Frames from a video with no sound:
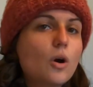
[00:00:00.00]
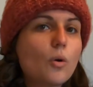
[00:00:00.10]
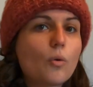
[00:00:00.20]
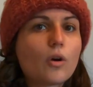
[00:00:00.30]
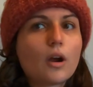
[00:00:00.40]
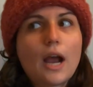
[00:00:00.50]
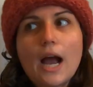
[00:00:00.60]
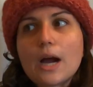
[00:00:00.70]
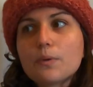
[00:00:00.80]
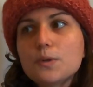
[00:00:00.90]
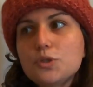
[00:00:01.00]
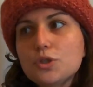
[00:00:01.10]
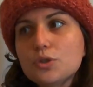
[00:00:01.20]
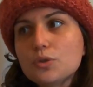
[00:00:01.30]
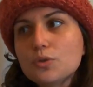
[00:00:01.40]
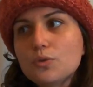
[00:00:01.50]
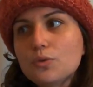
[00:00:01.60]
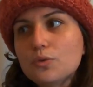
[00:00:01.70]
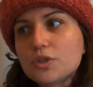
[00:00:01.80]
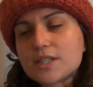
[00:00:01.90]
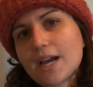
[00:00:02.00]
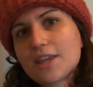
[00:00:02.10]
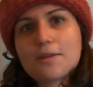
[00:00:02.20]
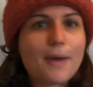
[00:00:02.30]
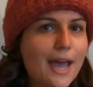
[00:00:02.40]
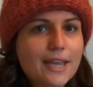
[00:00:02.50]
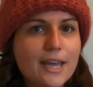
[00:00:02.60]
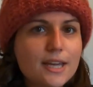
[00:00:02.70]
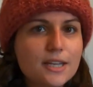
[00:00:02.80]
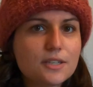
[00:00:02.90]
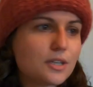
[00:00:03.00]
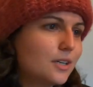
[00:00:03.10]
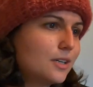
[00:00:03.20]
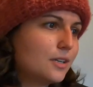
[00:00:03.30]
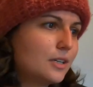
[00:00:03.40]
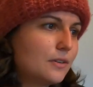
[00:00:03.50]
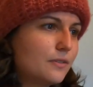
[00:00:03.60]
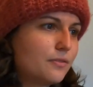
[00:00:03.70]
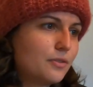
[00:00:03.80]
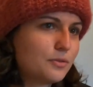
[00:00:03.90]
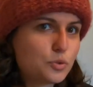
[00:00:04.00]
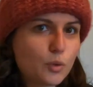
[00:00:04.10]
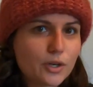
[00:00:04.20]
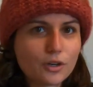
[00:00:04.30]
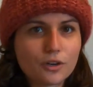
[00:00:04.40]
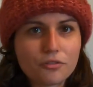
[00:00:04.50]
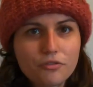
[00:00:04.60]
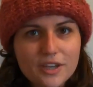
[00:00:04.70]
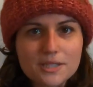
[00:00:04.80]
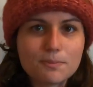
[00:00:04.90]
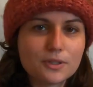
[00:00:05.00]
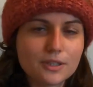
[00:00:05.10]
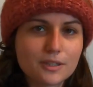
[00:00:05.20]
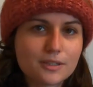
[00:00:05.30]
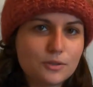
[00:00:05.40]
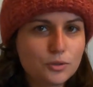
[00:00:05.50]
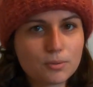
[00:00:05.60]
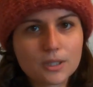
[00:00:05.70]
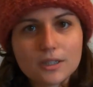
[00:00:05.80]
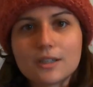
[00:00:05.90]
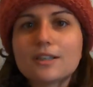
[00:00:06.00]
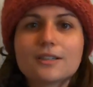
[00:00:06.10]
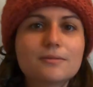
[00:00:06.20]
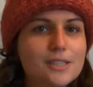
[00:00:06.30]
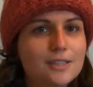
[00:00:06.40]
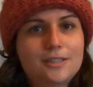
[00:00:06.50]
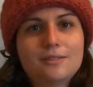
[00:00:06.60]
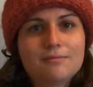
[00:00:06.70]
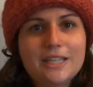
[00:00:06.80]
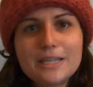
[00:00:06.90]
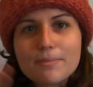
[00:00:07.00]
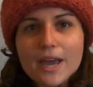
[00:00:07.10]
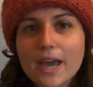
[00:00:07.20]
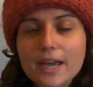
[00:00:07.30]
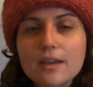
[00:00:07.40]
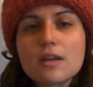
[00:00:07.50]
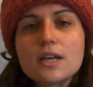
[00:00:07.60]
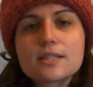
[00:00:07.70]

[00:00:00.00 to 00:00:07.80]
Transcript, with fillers: Or how would you design the back end of Twitter, Facebook, Uber, eBay?